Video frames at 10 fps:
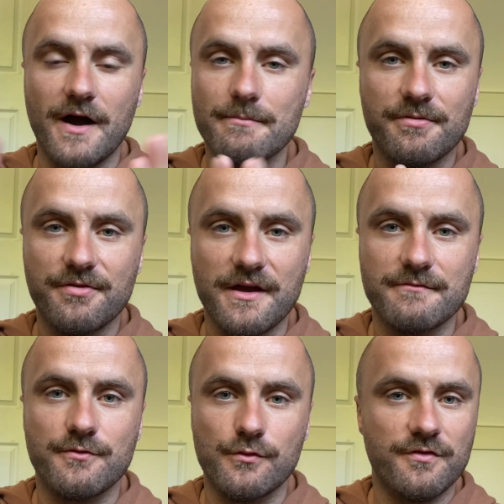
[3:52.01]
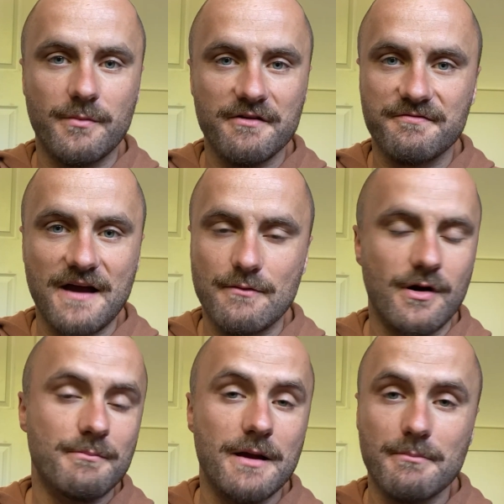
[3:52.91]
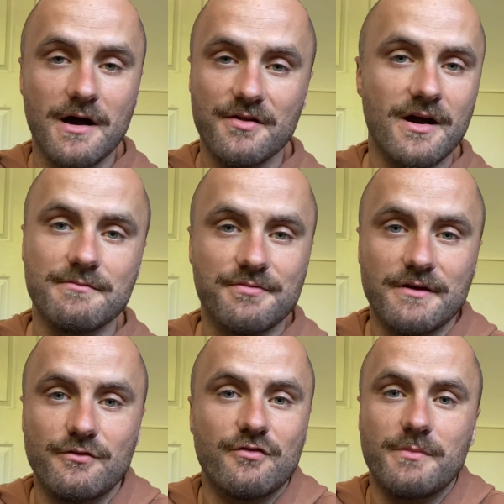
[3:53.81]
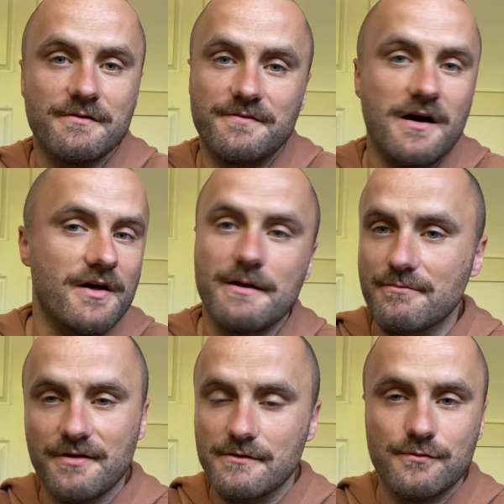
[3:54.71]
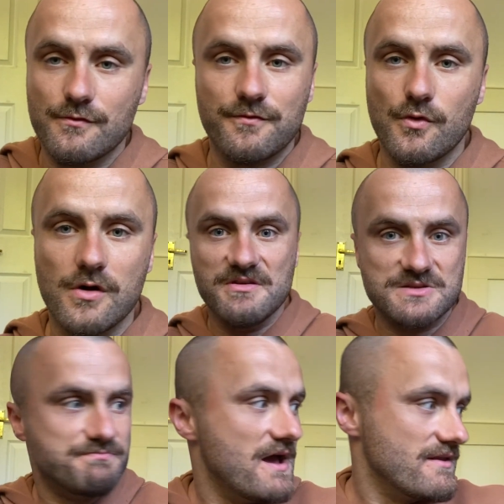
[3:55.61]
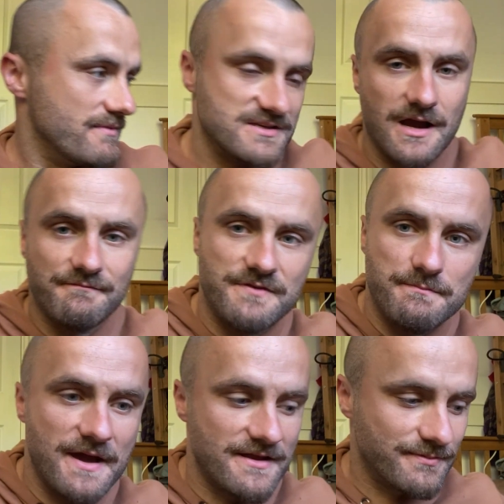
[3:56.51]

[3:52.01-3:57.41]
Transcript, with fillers: I am thankful for my family, my mother. I'm thankful for my father. I'm thankful for this bed, this comfy bed.